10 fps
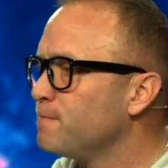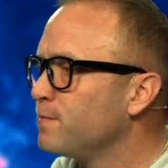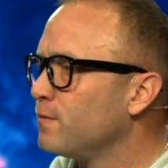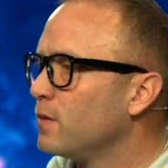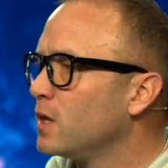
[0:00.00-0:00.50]

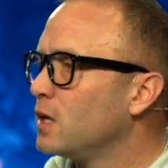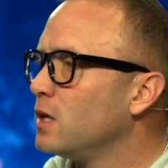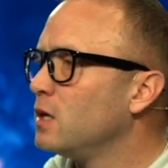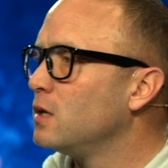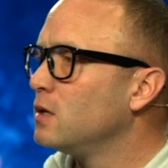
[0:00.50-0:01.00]

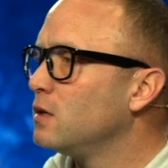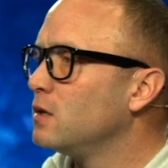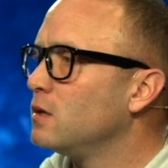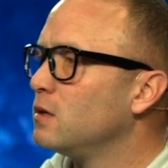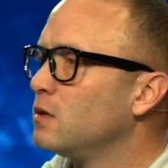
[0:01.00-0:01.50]

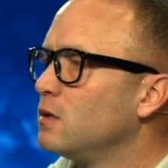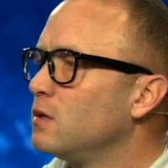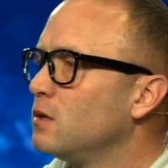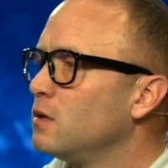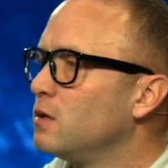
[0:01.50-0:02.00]
Nobody speaks.